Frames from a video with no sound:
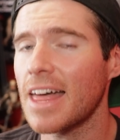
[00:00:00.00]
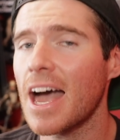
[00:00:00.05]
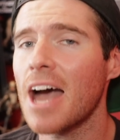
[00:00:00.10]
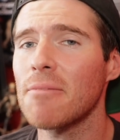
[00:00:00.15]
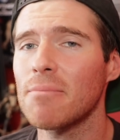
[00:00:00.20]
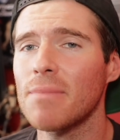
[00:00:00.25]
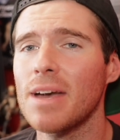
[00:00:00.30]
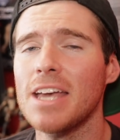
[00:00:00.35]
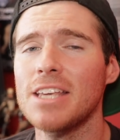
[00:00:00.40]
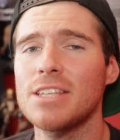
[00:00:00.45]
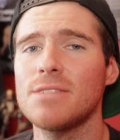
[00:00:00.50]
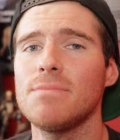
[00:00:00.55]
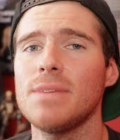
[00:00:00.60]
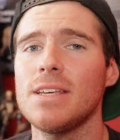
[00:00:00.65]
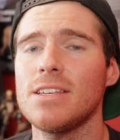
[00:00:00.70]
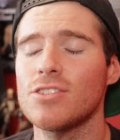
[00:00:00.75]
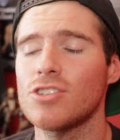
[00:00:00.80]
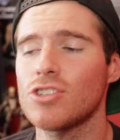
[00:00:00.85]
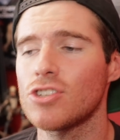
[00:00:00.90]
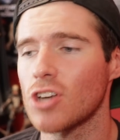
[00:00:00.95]
That makes
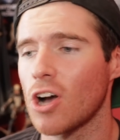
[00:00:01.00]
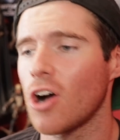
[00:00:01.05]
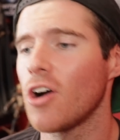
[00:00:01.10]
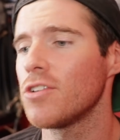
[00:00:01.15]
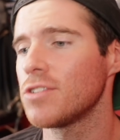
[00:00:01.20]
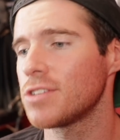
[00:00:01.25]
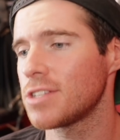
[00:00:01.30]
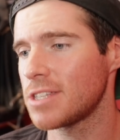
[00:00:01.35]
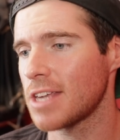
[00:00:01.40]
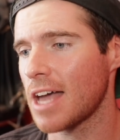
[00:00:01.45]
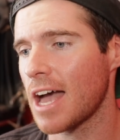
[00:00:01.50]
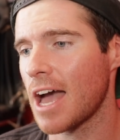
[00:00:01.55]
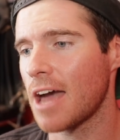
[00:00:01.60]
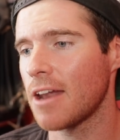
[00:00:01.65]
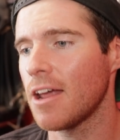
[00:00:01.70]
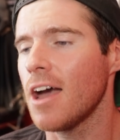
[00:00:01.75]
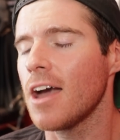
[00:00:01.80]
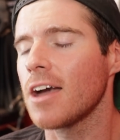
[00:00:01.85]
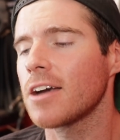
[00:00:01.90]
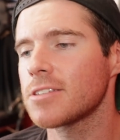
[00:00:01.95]
me so
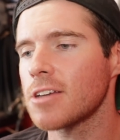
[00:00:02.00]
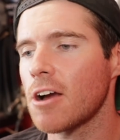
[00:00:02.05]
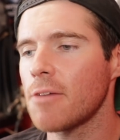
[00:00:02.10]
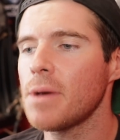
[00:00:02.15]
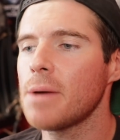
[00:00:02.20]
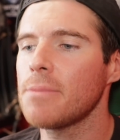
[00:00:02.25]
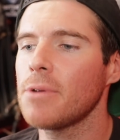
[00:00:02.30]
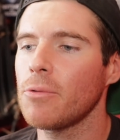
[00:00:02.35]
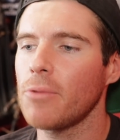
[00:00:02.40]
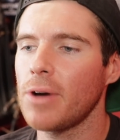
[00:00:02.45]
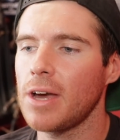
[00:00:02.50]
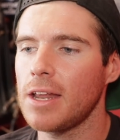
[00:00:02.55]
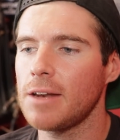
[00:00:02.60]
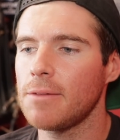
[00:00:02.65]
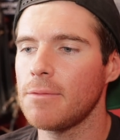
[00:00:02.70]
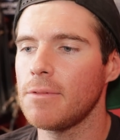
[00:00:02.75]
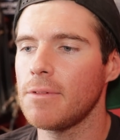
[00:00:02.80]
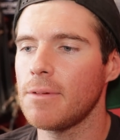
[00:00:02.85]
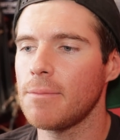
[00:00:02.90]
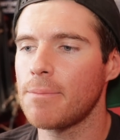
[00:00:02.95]
sad. Because I remember
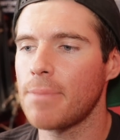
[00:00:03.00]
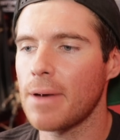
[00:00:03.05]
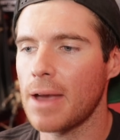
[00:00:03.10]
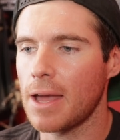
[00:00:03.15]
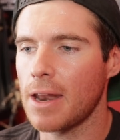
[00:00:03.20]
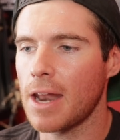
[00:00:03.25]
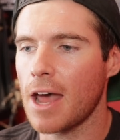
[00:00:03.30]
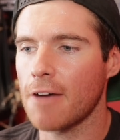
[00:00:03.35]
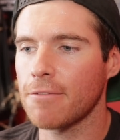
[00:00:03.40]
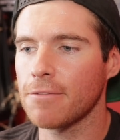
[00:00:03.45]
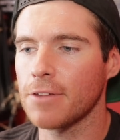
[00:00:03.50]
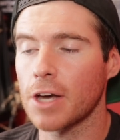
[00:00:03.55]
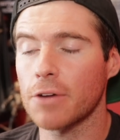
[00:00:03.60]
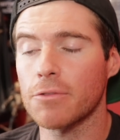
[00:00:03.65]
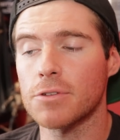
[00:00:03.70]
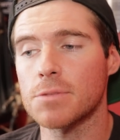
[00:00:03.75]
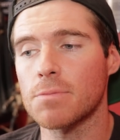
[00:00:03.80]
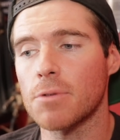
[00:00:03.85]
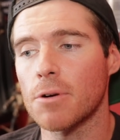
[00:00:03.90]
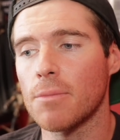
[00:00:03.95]
when Ben
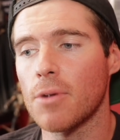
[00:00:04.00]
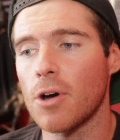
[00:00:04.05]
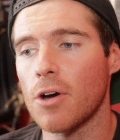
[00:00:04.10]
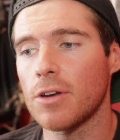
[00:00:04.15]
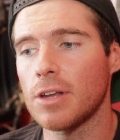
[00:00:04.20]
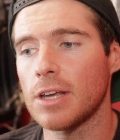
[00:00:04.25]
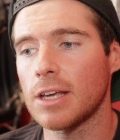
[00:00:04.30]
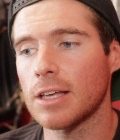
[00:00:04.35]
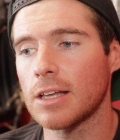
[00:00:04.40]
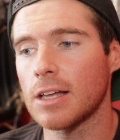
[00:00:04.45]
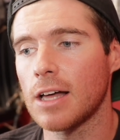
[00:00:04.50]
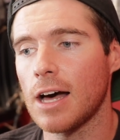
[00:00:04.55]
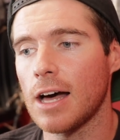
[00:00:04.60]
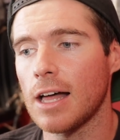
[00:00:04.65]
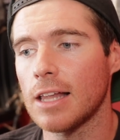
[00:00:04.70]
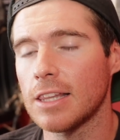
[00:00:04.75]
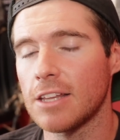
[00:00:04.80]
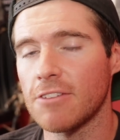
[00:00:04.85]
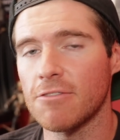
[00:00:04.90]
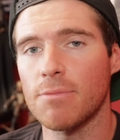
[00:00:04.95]
Affleck was promoting
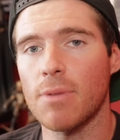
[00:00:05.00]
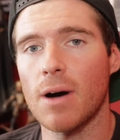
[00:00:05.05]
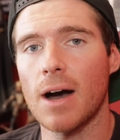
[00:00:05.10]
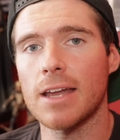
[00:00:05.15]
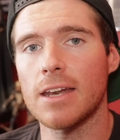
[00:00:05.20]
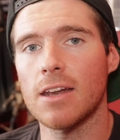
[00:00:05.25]
Live by